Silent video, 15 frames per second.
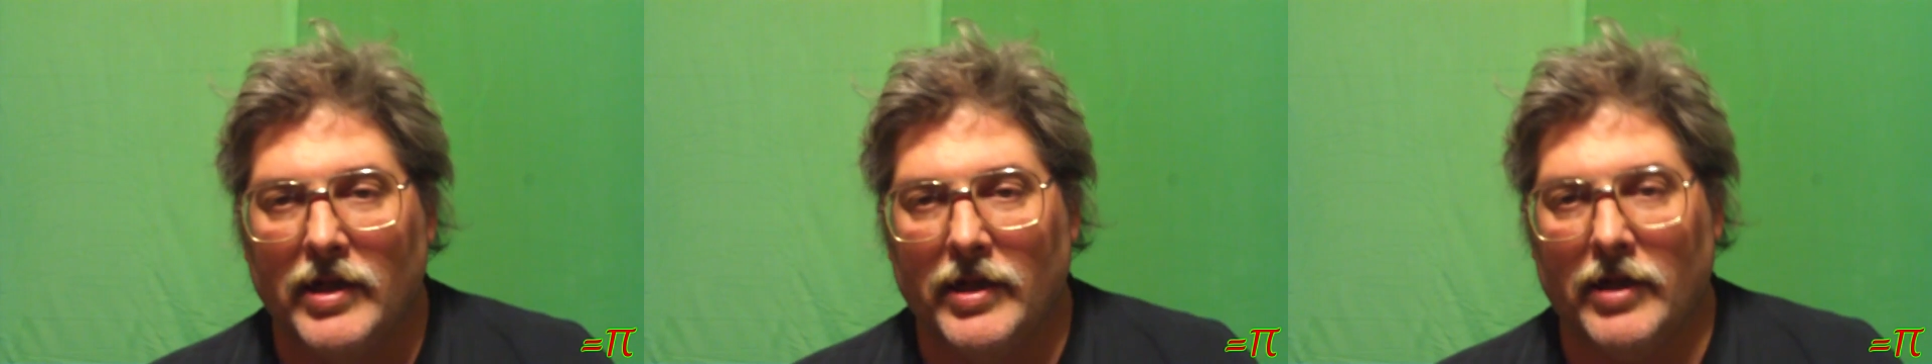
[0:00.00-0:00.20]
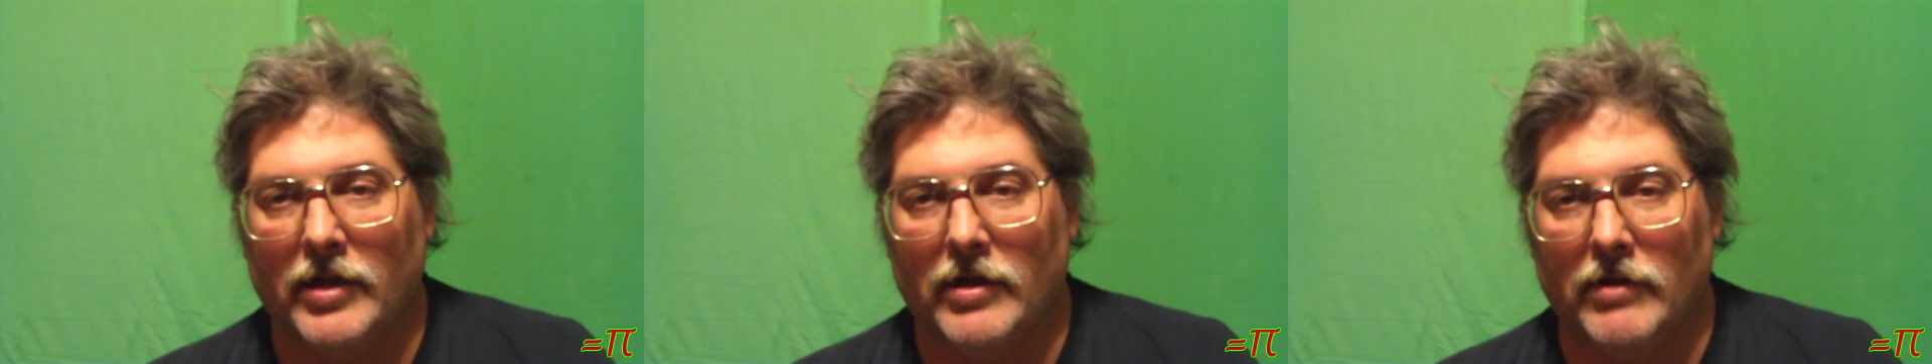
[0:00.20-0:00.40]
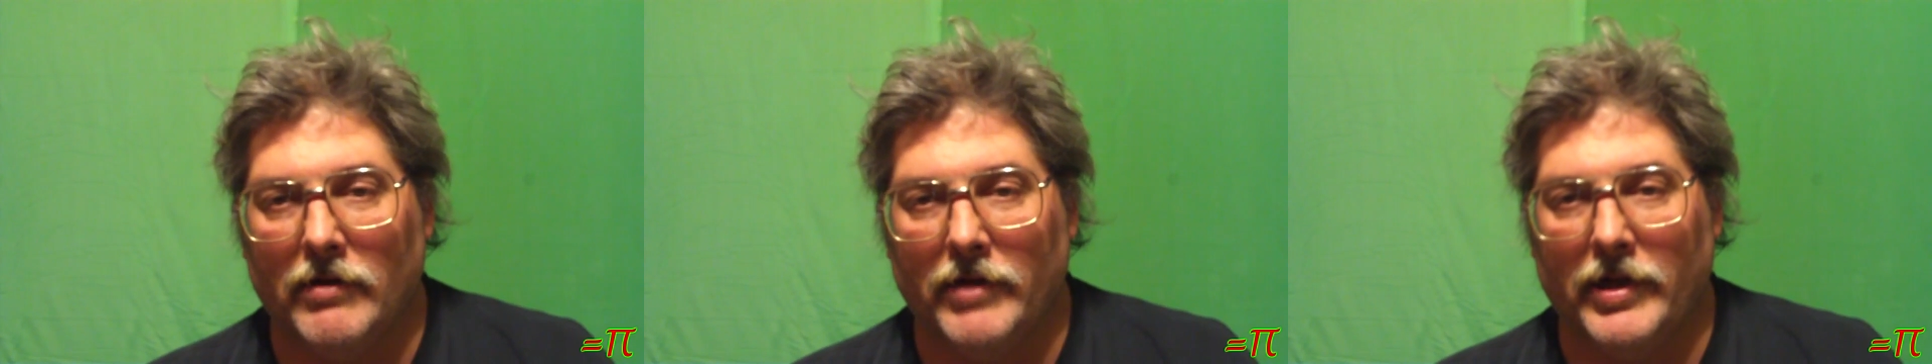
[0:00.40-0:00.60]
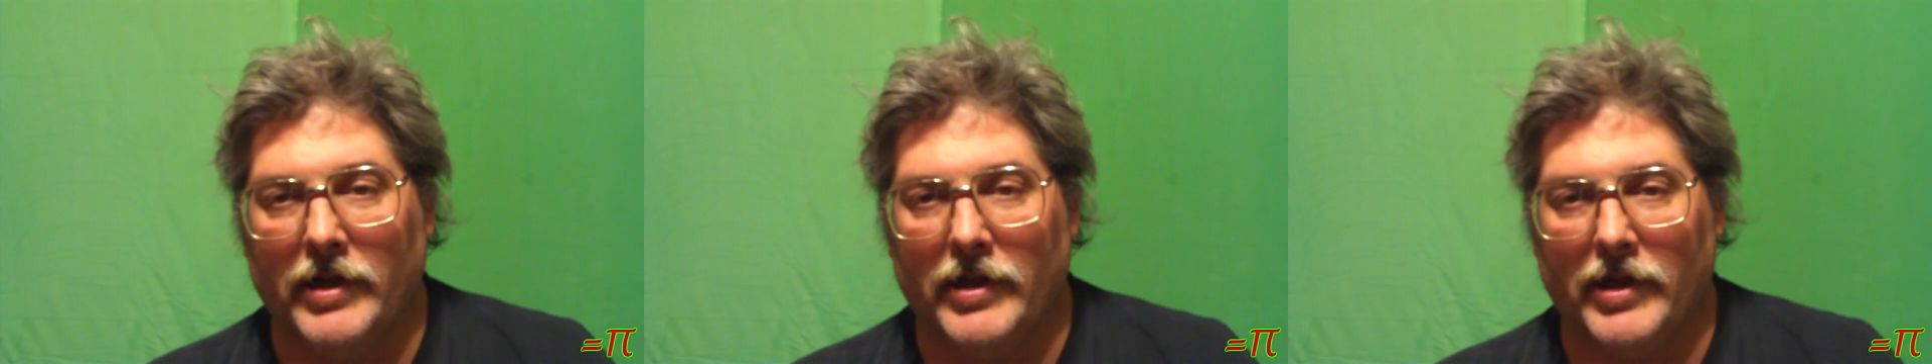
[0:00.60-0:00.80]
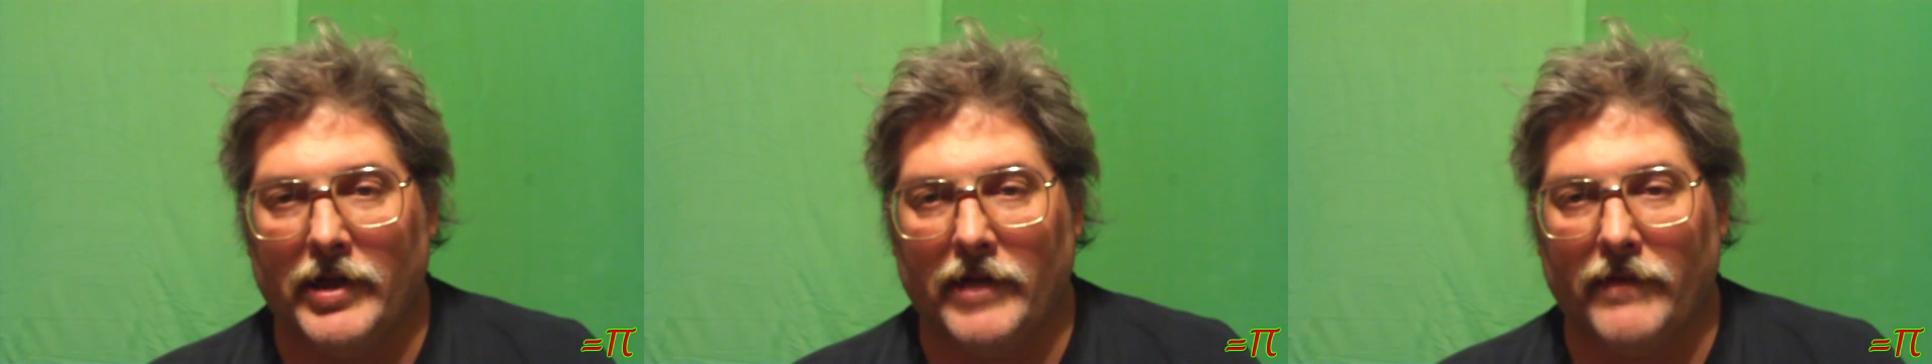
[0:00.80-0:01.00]

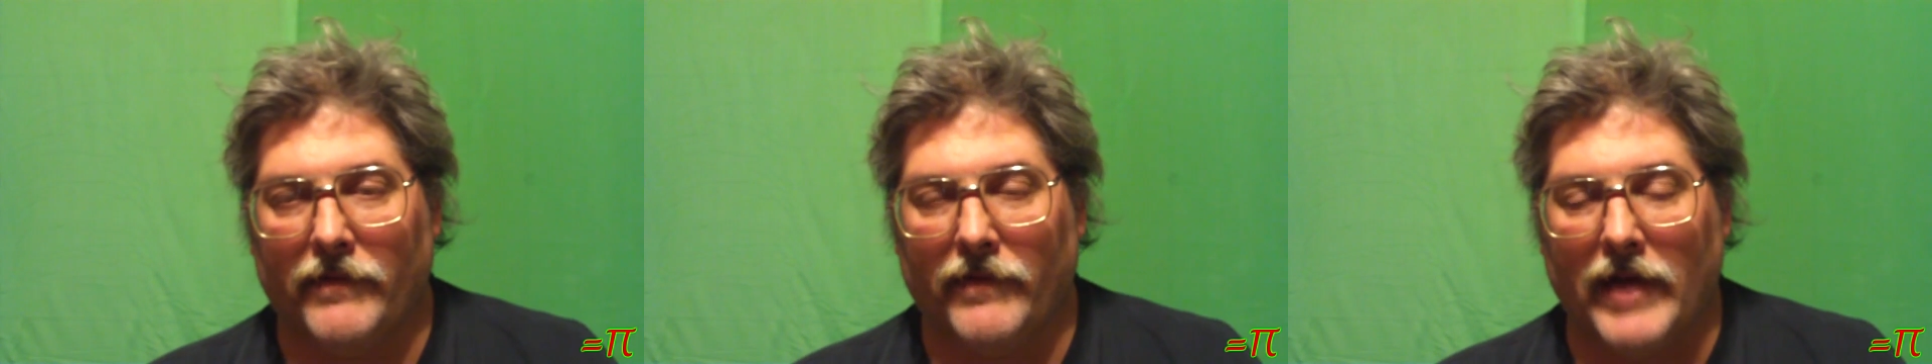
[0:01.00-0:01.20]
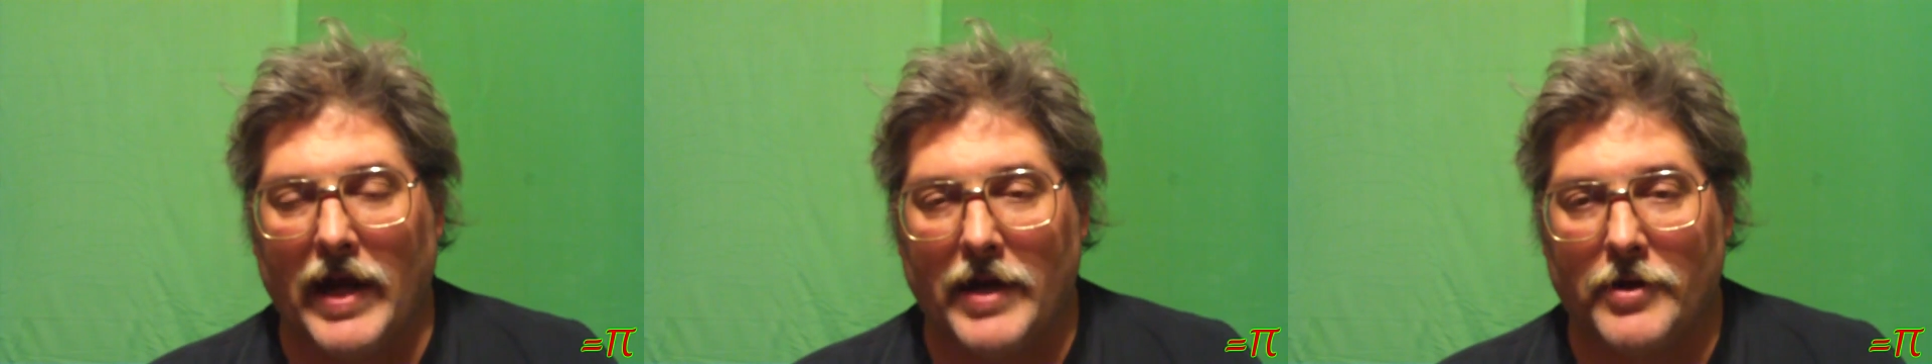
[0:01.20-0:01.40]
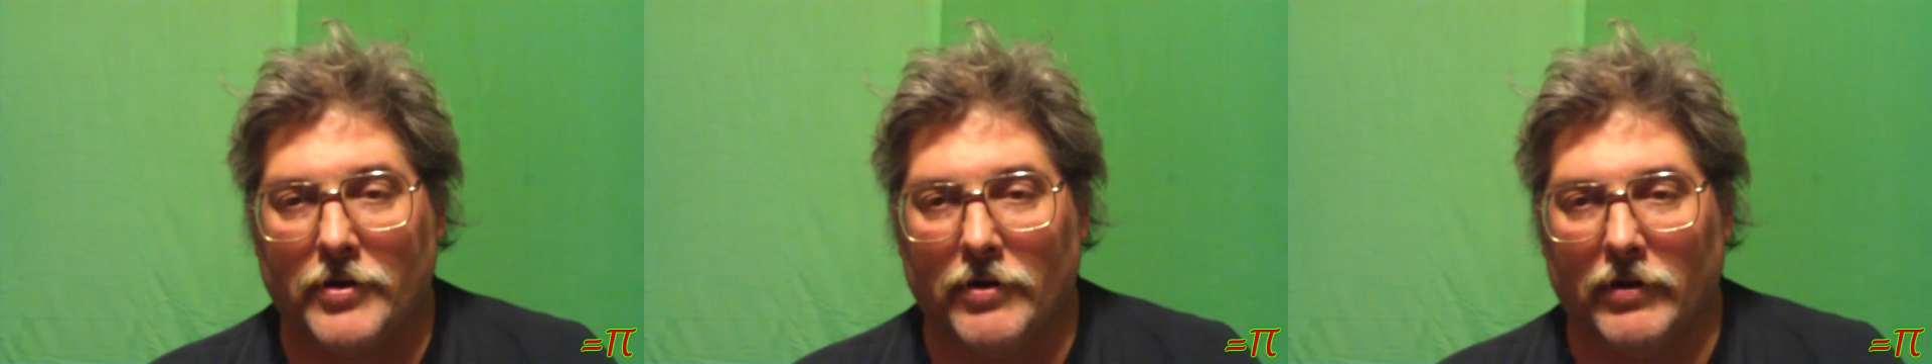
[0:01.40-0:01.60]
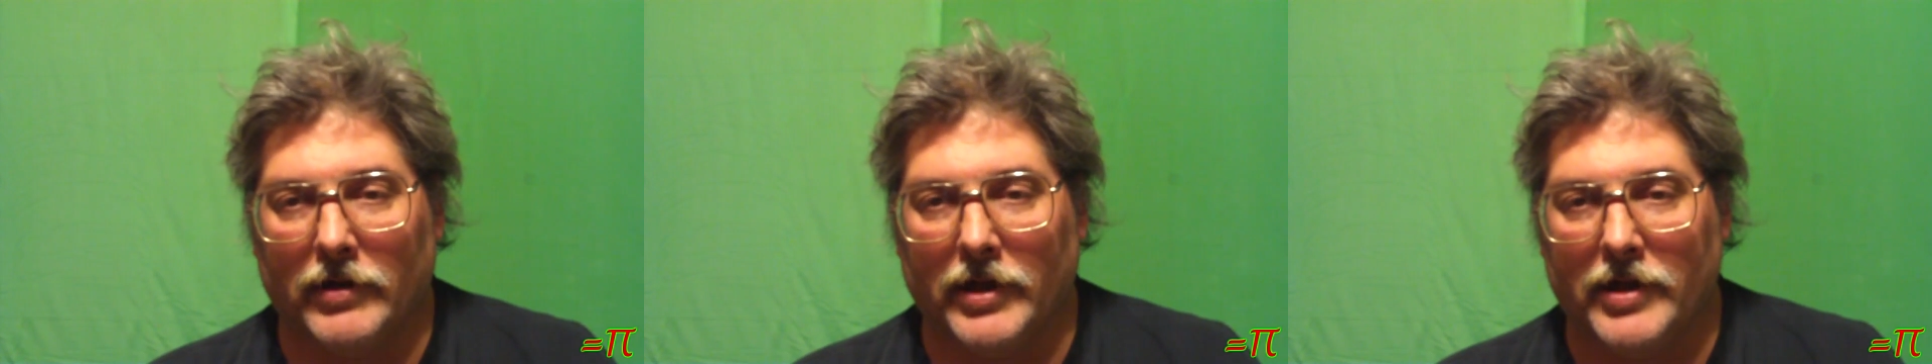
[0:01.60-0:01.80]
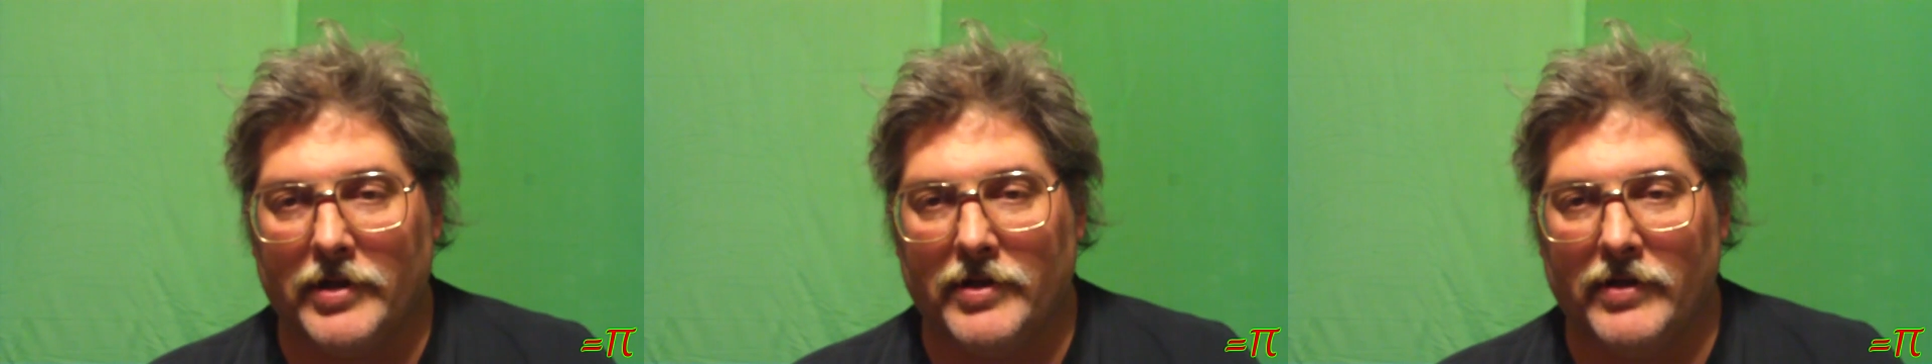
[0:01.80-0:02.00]
including the flash
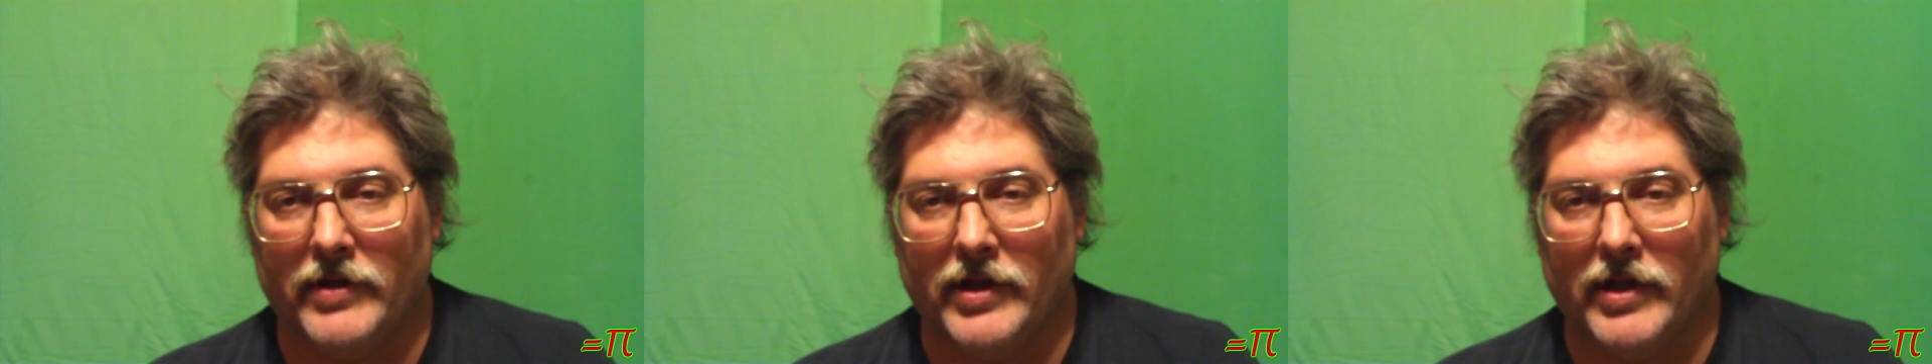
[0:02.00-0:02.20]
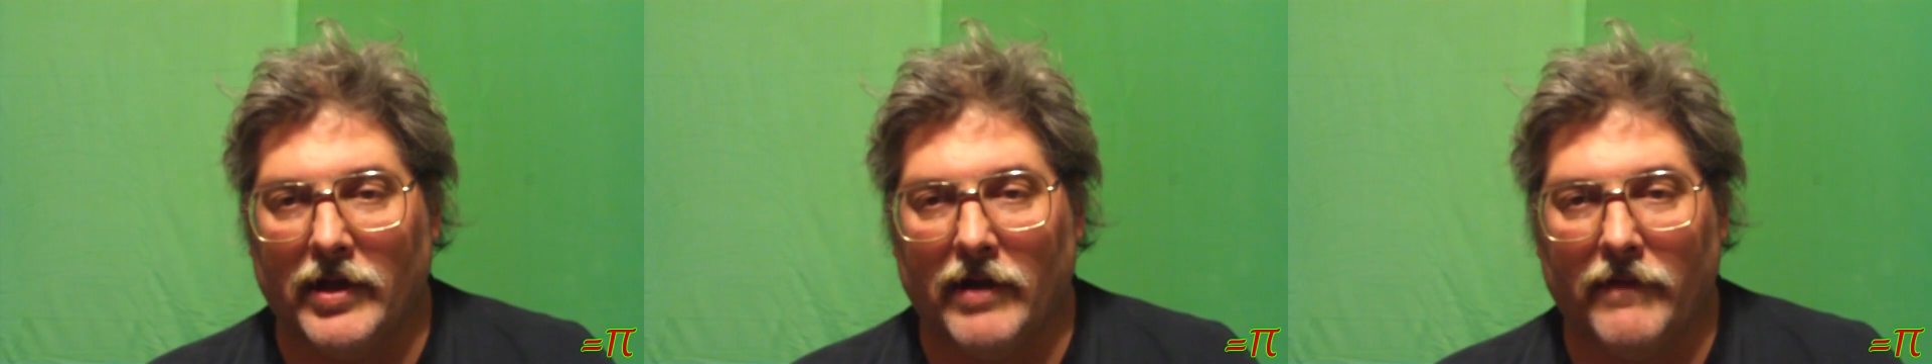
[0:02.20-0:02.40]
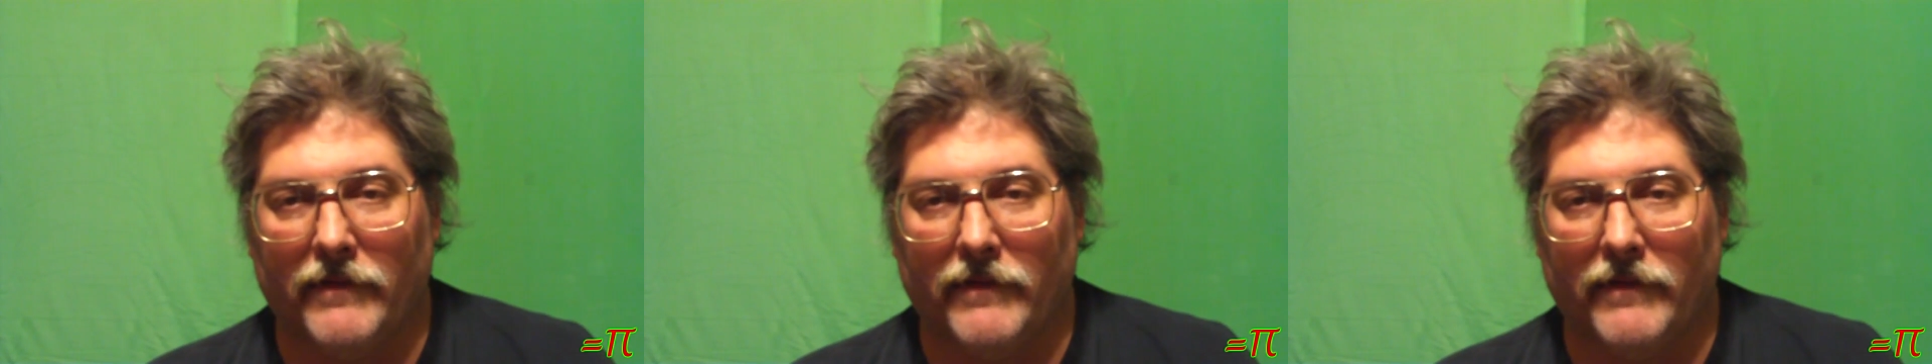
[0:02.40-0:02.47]
cookies, the uh,